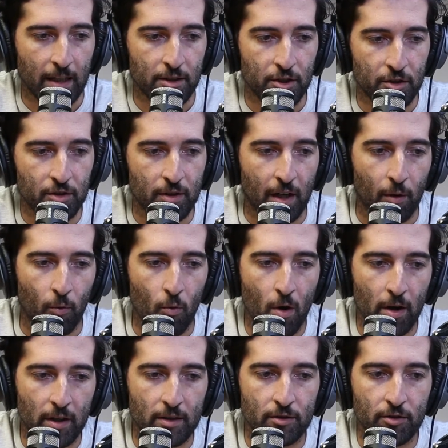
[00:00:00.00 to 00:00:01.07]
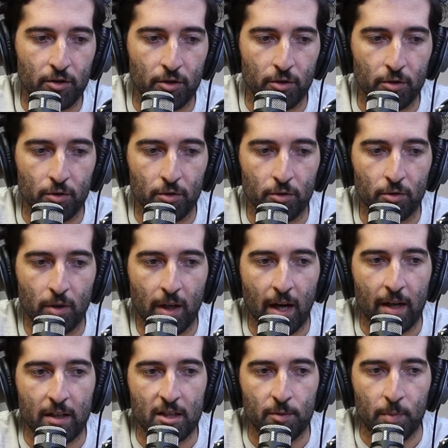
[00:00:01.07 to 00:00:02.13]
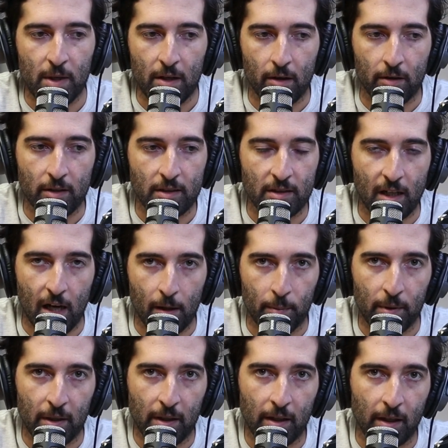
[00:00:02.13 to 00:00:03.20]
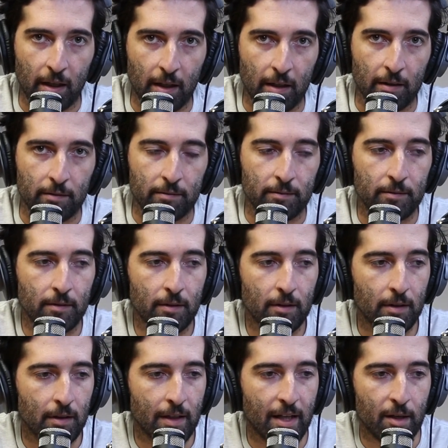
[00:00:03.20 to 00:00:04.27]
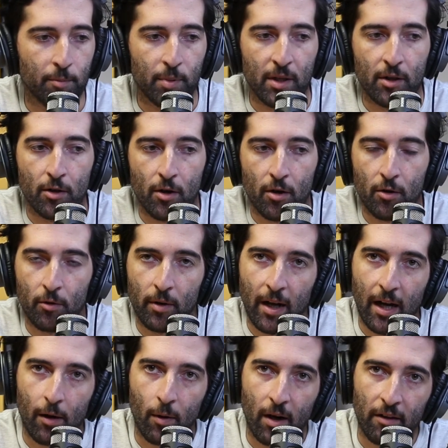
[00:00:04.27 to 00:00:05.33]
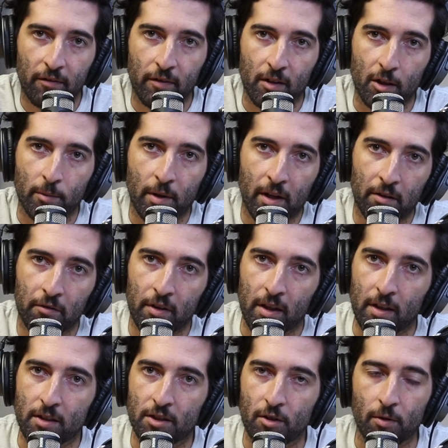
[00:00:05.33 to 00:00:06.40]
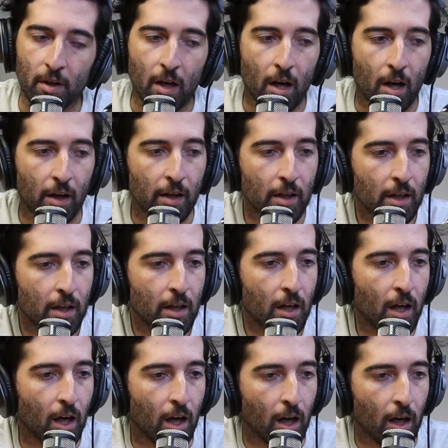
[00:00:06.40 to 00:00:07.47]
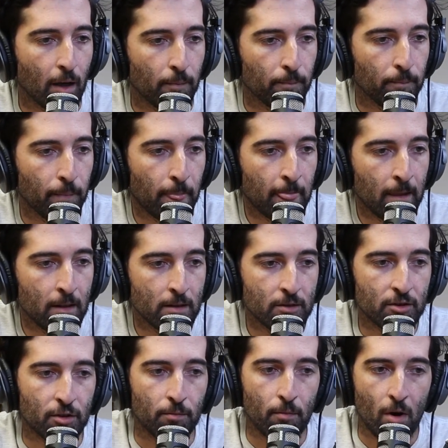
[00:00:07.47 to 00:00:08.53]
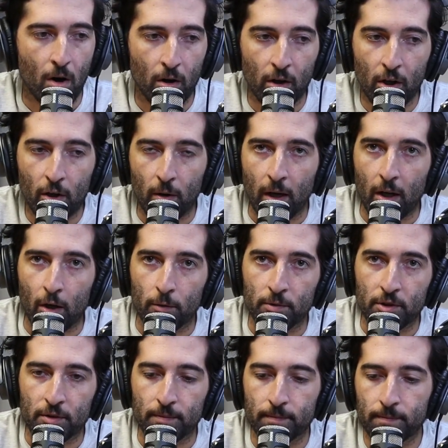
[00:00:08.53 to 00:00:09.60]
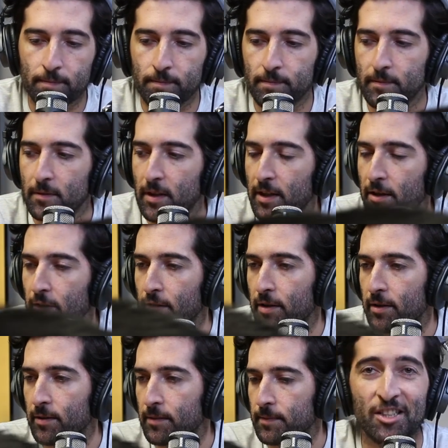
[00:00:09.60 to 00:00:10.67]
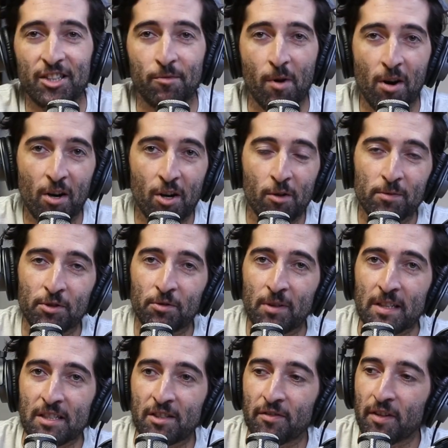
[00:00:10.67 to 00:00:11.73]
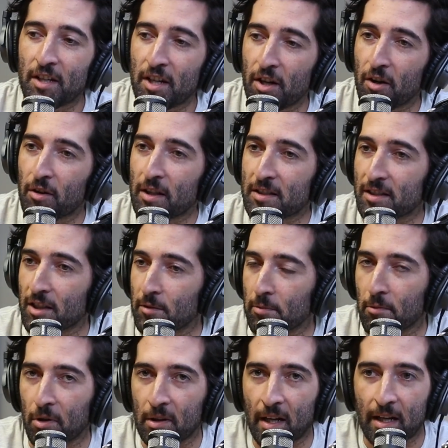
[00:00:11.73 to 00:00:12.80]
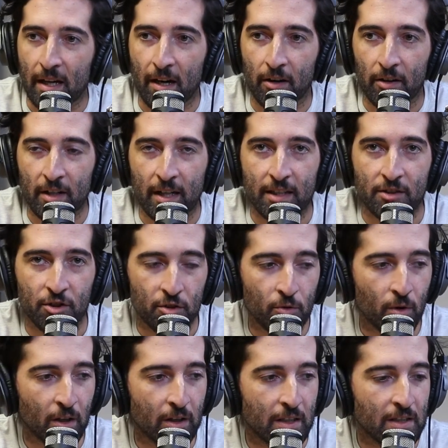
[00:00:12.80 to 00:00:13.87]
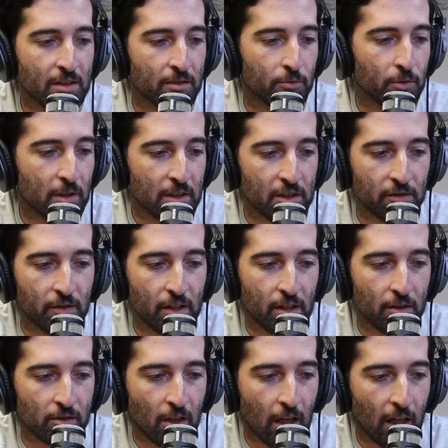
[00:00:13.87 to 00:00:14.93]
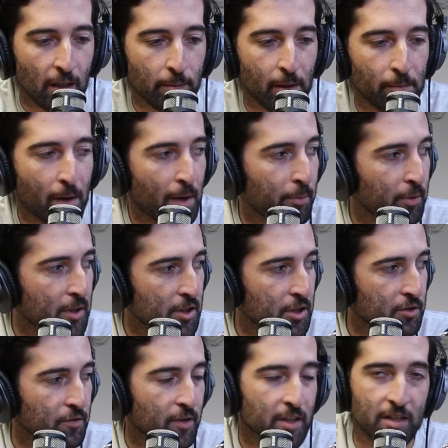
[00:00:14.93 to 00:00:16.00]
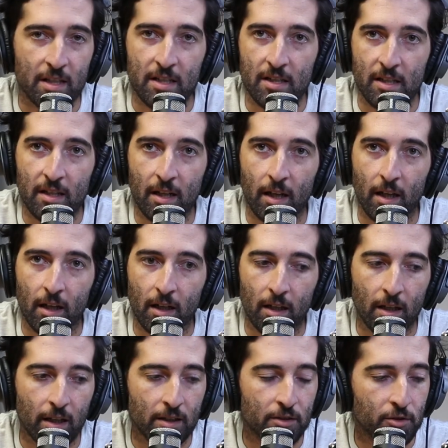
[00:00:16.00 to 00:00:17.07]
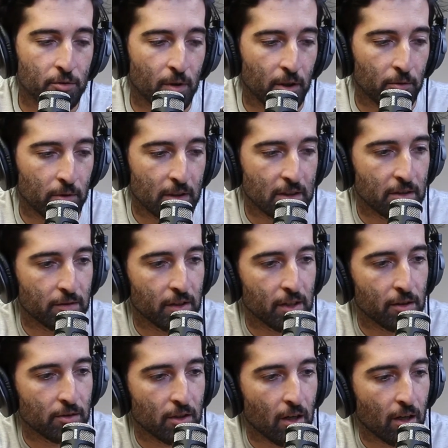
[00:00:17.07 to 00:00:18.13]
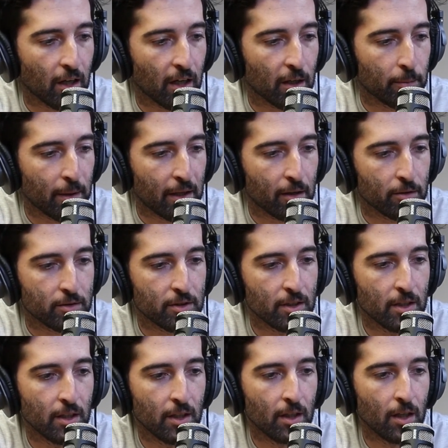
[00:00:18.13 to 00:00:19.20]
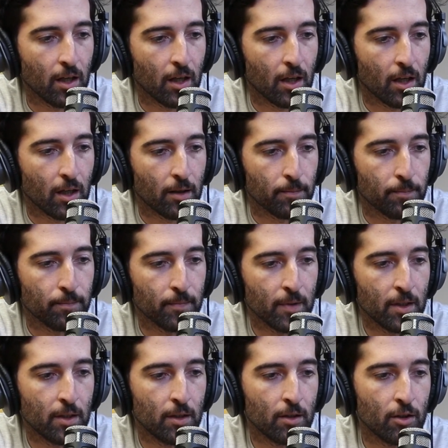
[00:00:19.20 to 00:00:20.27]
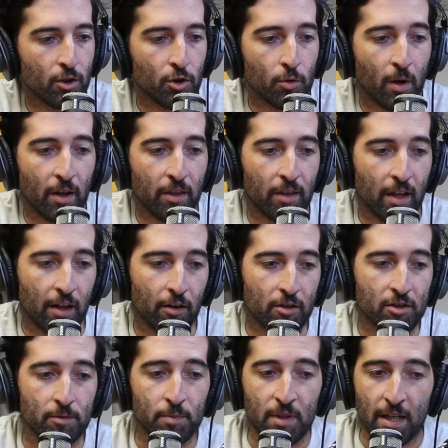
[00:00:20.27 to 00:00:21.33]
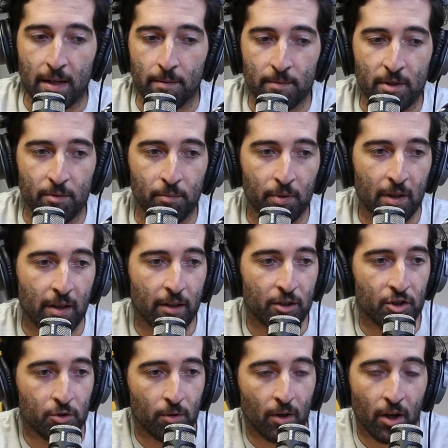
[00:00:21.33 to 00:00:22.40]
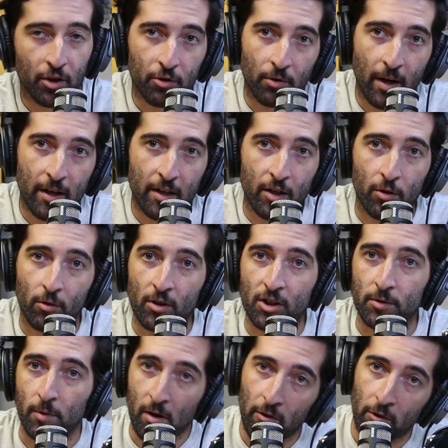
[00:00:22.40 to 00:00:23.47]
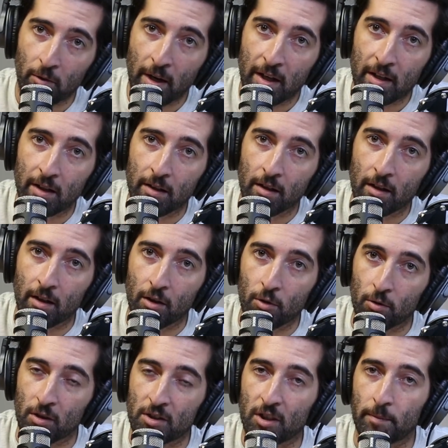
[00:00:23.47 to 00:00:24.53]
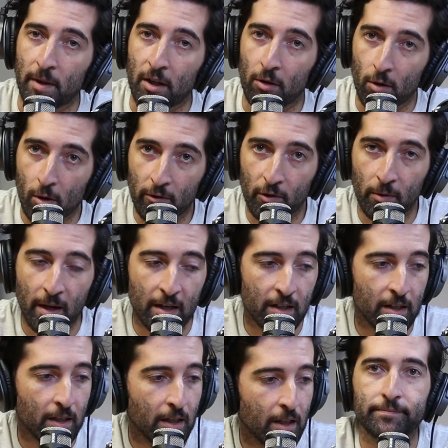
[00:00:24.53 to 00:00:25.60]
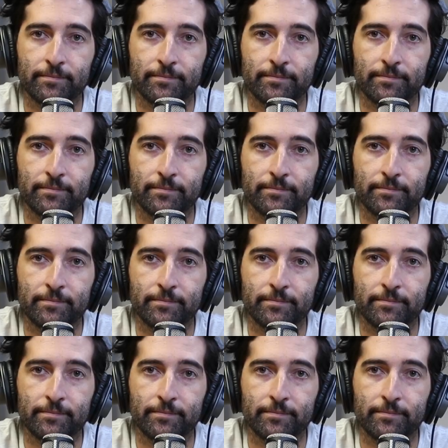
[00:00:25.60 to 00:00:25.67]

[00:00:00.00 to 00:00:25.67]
I just, I wanted to kind of speak on this topic and let it be known how I feel about everything that's going on. Um, tomorrow I hope to, Leonard, tomorrow I hope to release a video that's a little bit more lighthearted. I do want to release, release a video talking about my predictions for the season. Uh, I do want to release a video talking about, um, who I think are some teams and players who are underrated, who are some overrated, uh, who are some that are overrated.